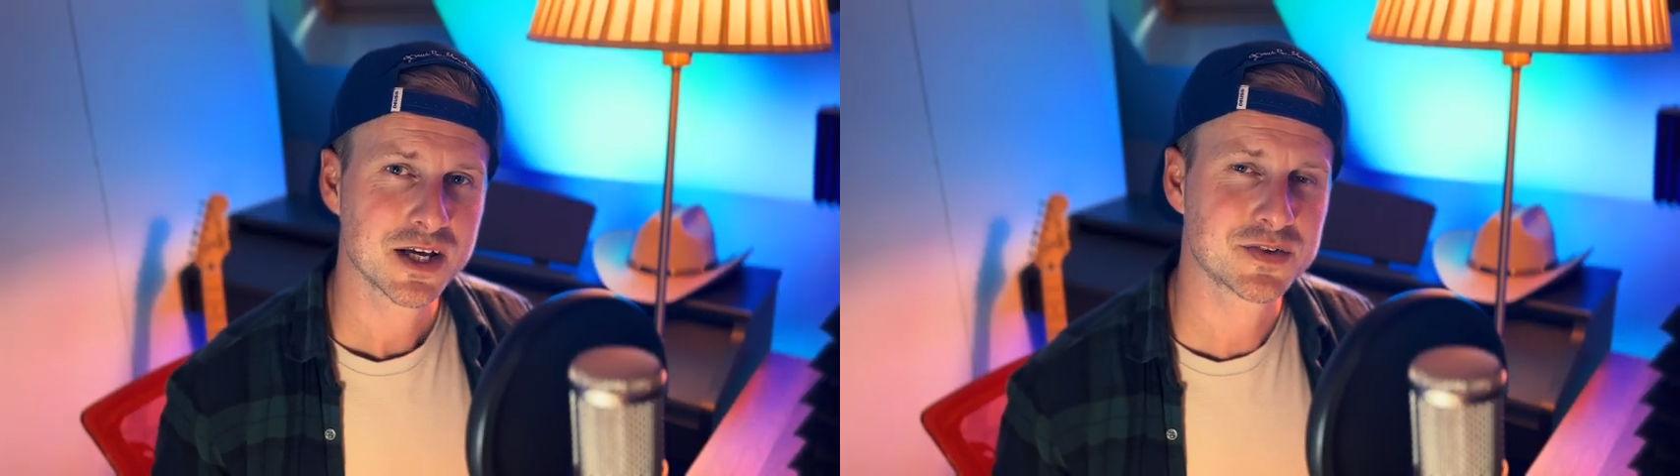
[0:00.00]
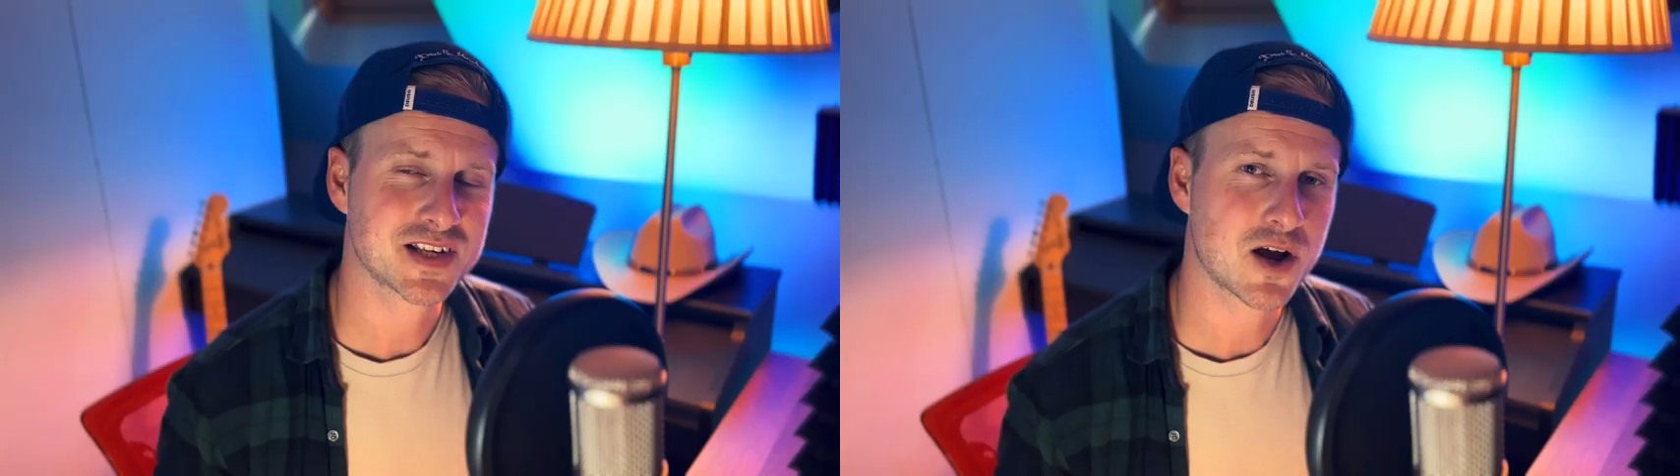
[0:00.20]

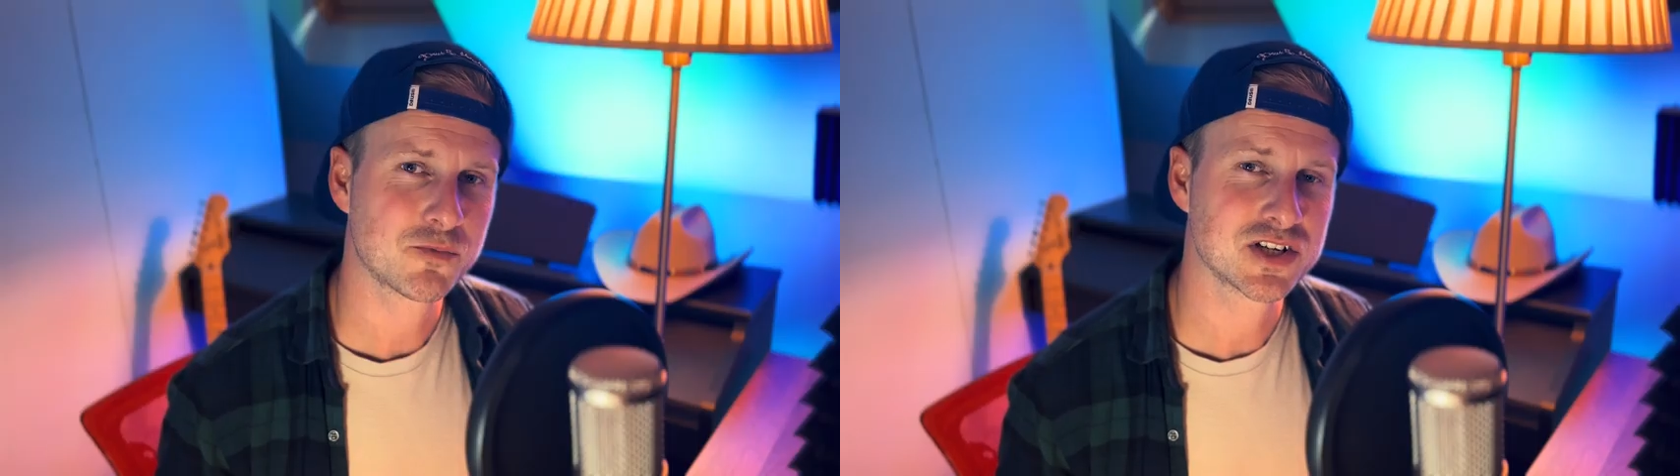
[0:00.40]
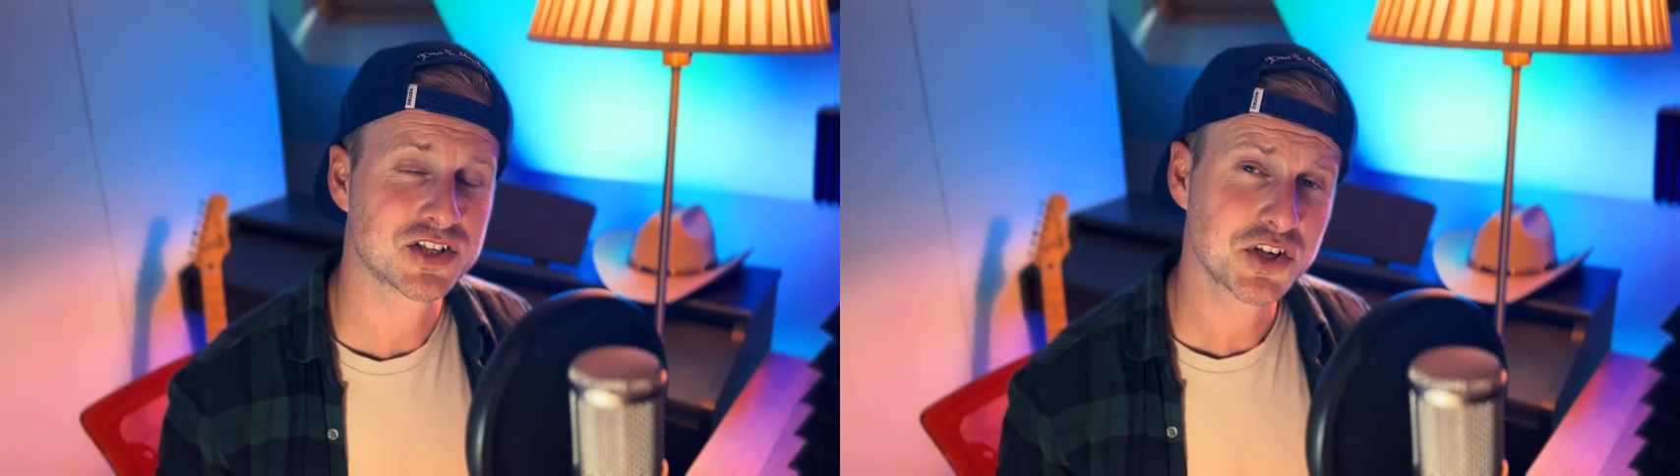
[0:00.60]
of
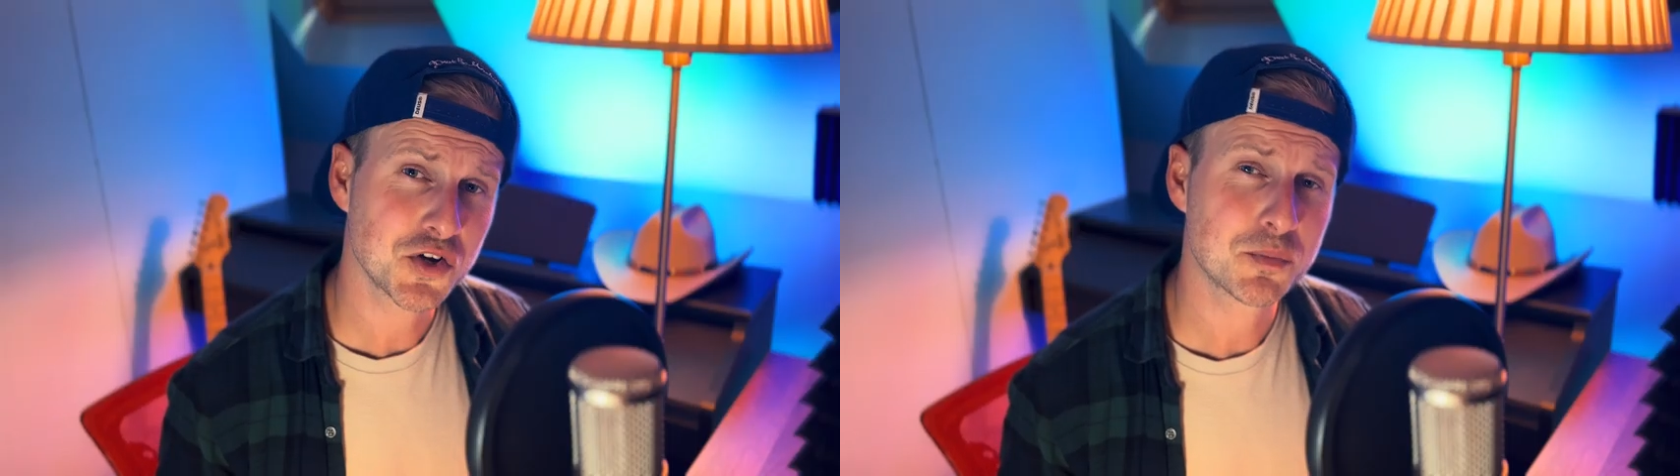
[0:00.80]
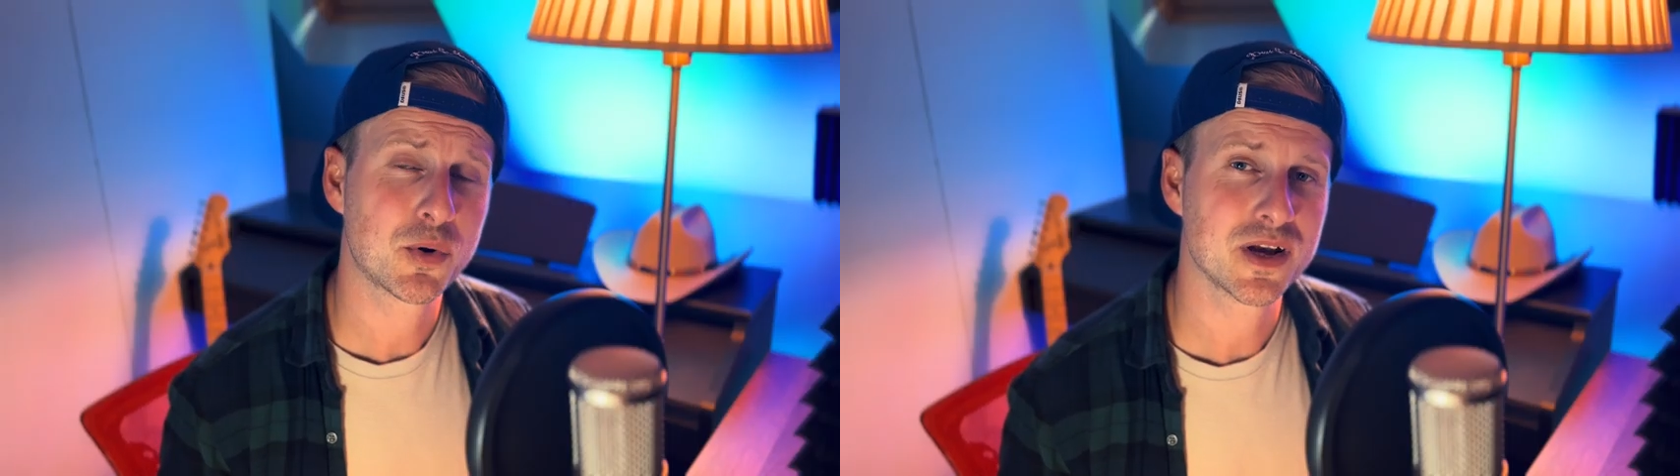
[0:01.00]
SoundBridge
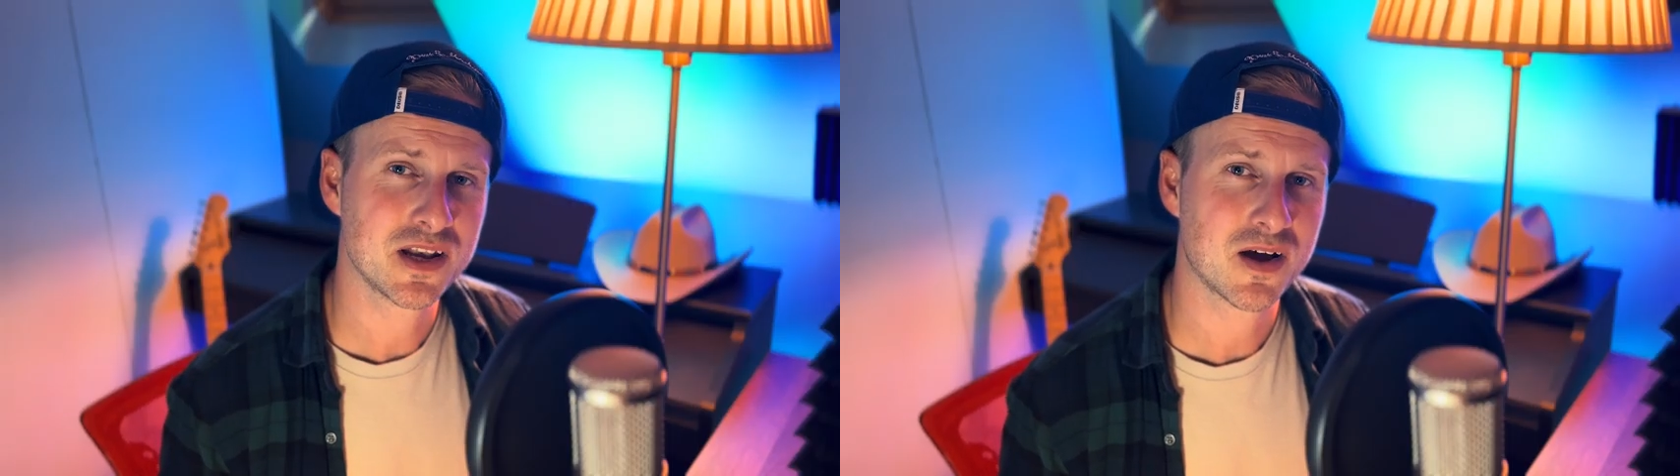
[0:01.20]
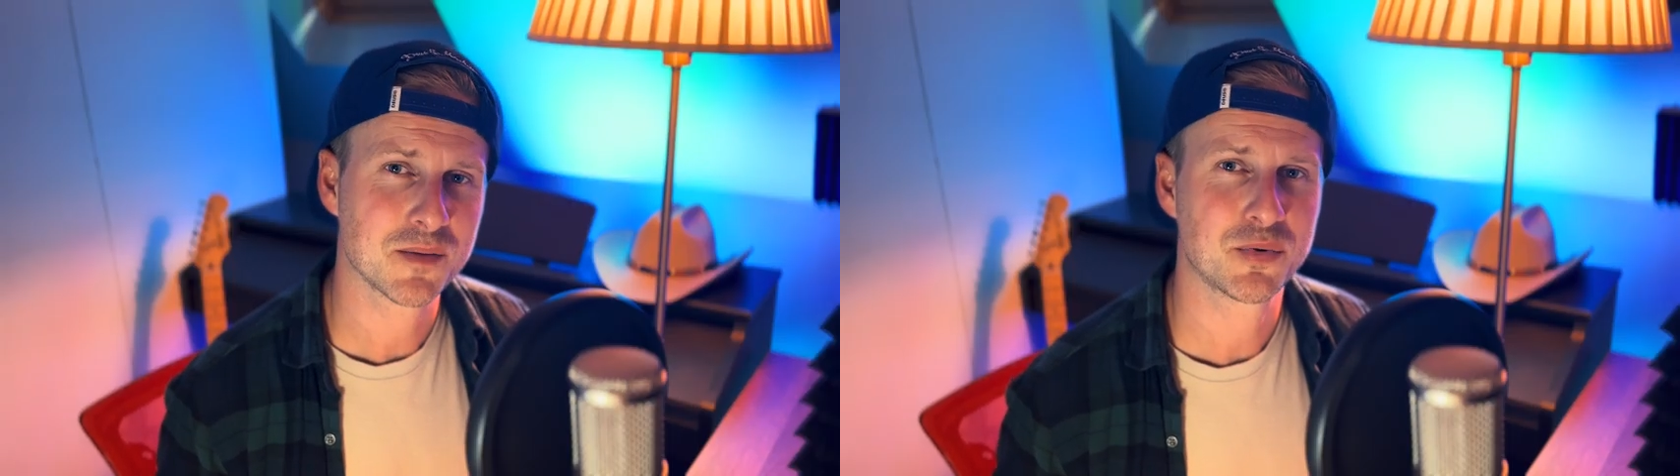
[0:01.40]

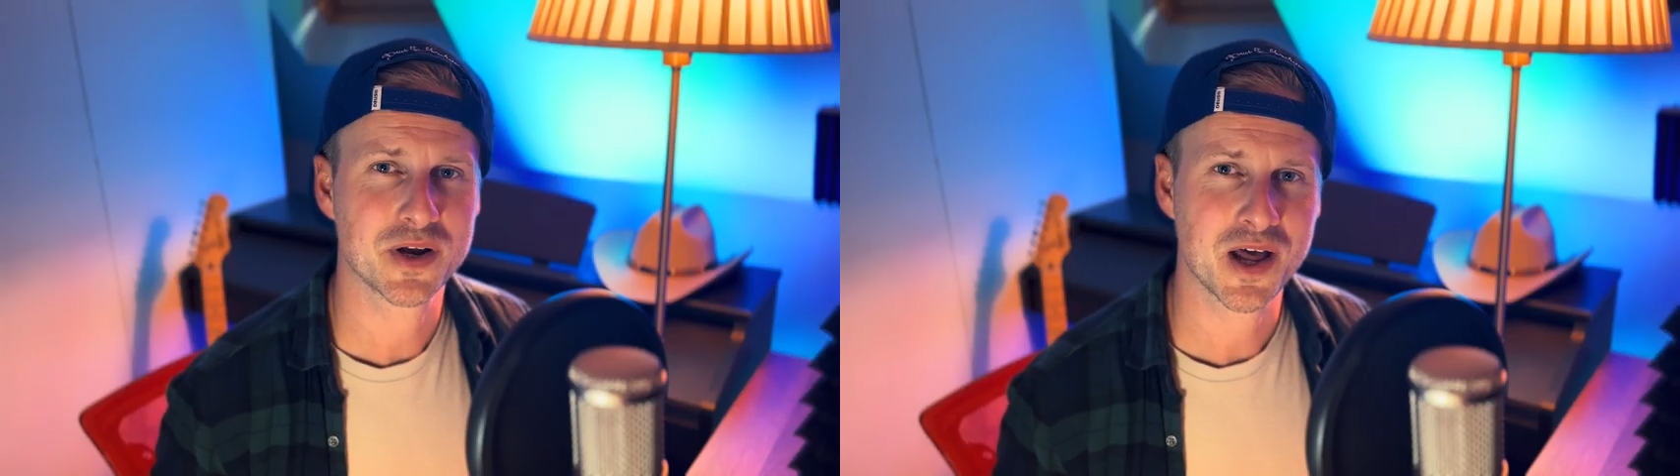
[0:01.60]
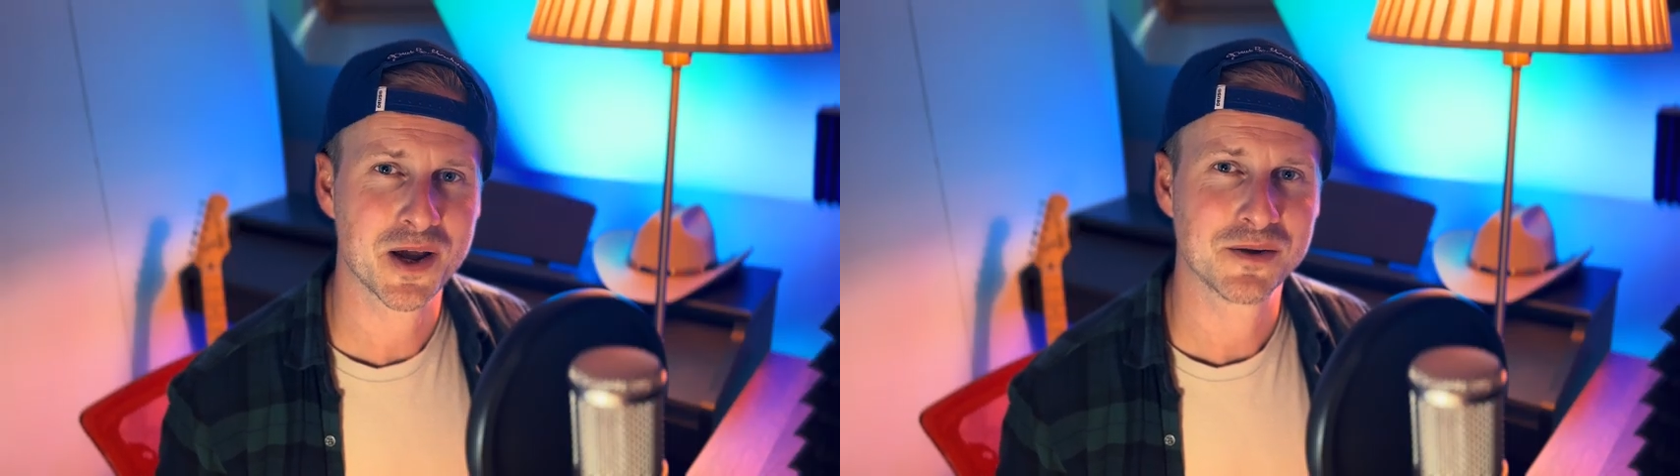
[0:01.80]

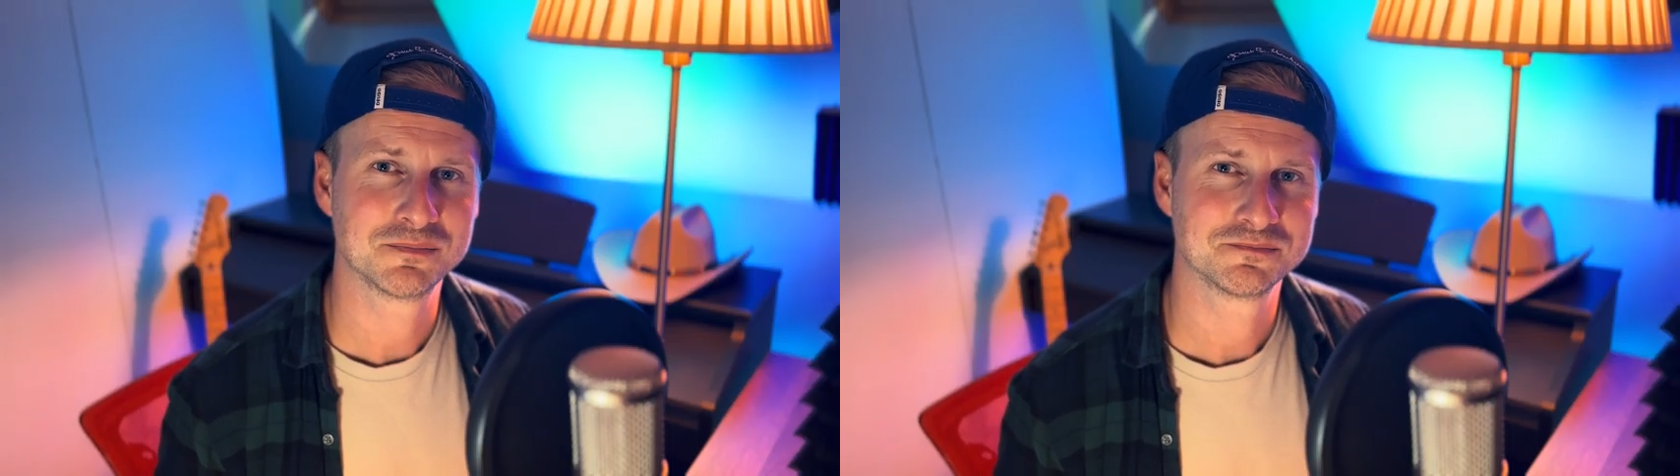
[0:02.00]
2.9.0.